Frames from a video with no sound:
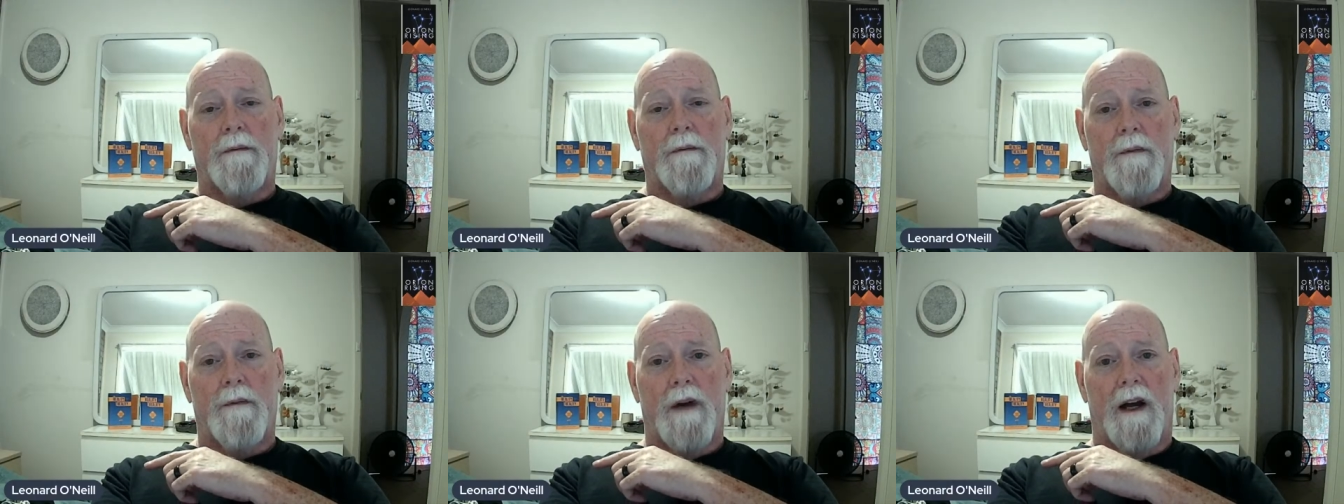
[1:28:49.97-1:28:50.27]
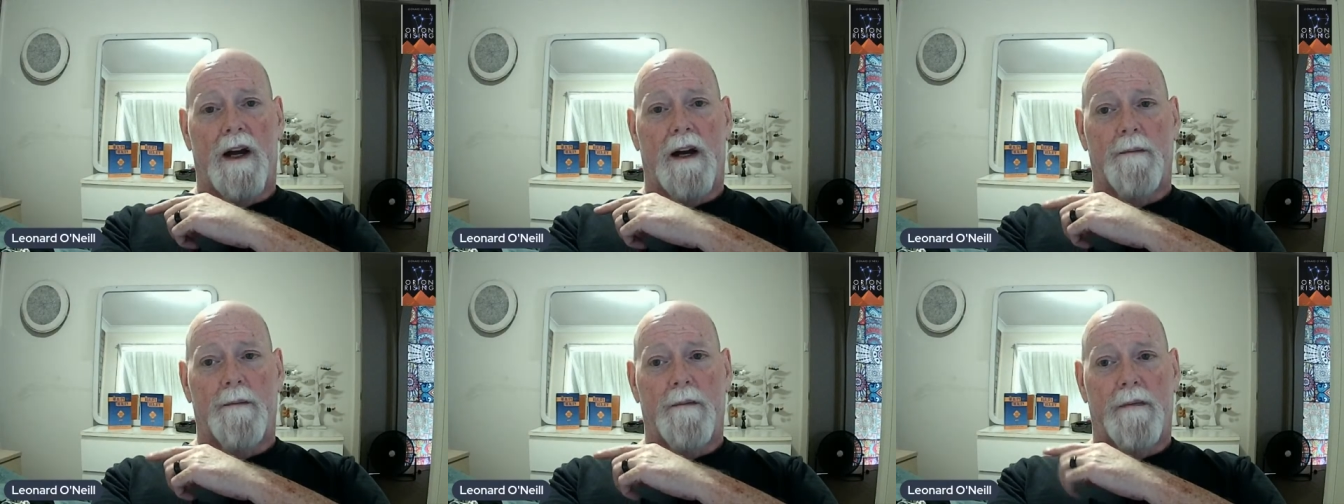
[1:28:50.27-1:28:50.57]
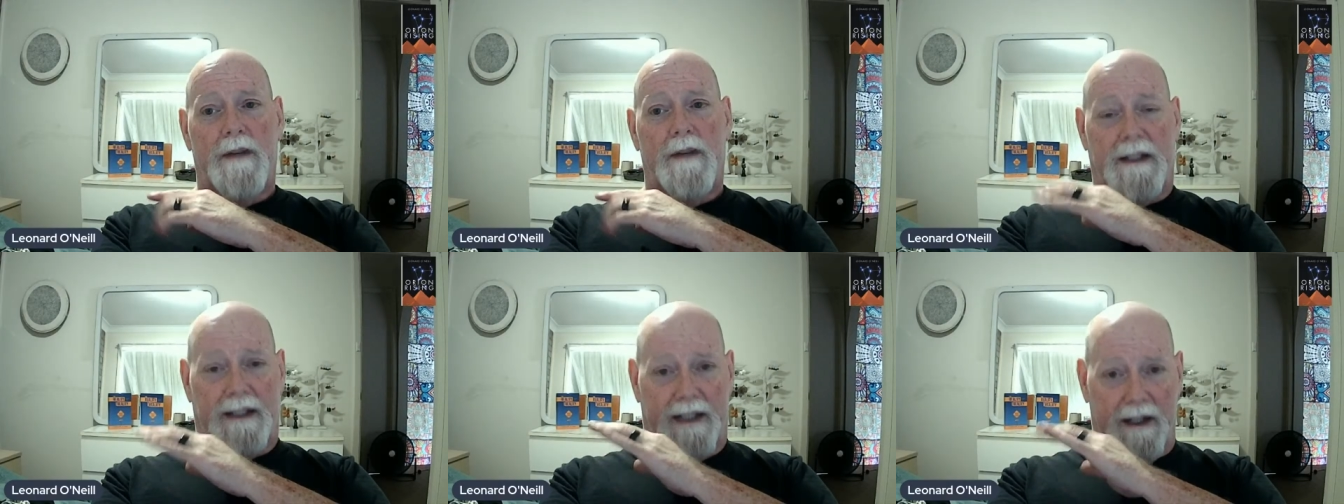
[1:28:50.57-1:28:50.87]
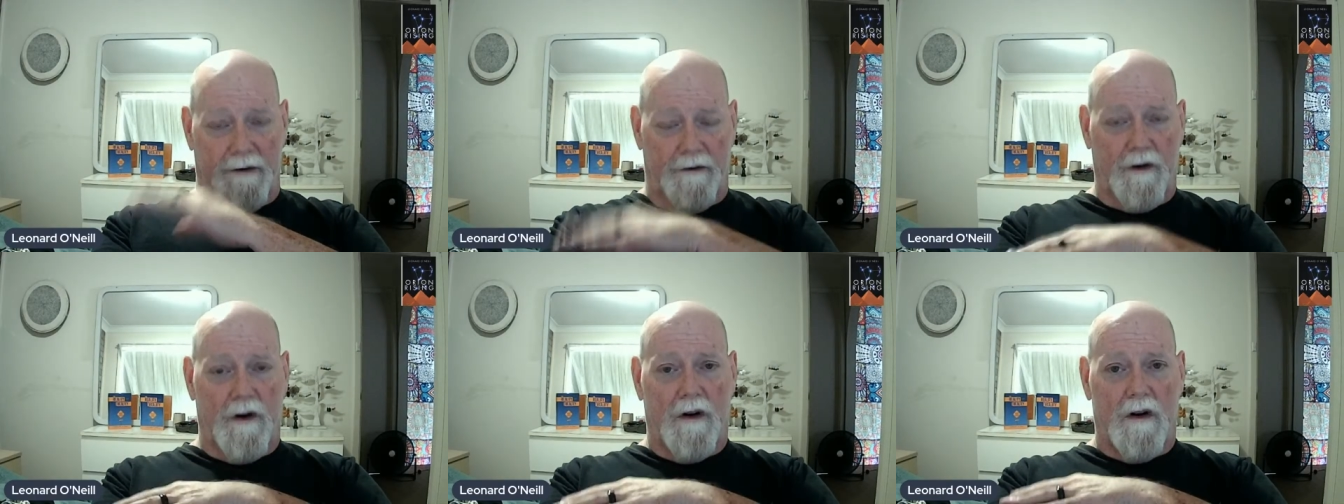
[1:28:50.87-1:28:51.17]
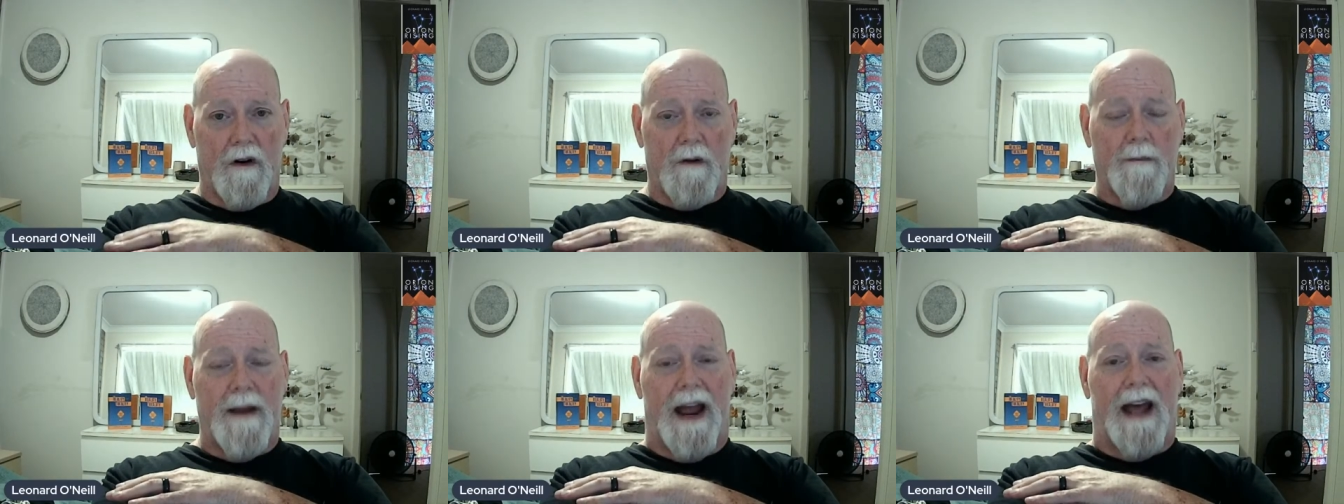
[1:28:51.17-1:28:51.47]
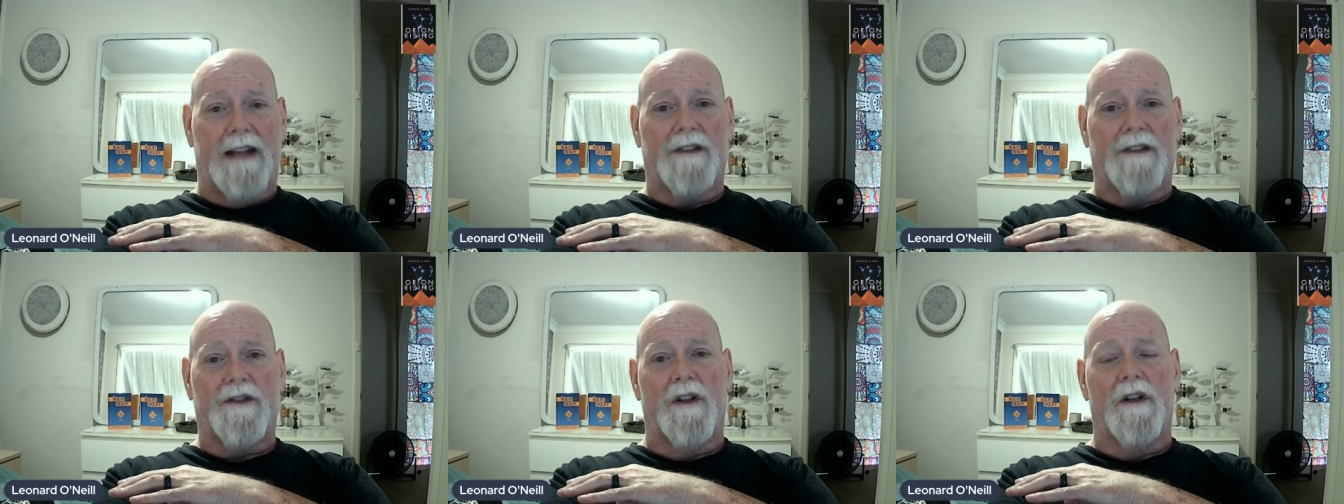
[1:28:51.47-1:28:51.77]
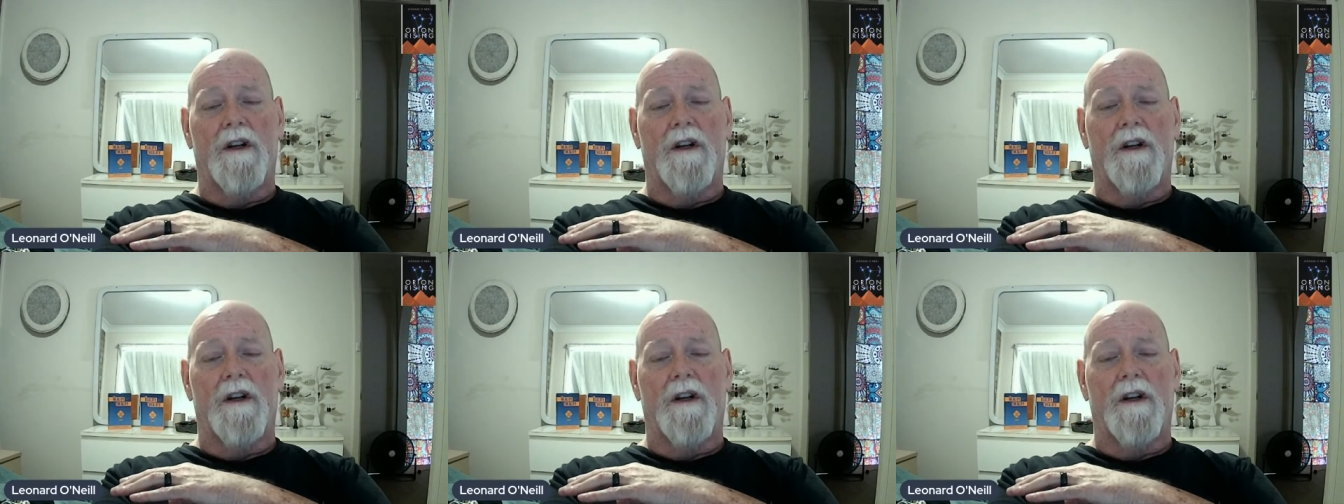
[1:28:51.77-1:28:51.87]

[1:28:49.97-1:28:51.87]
and give her her master,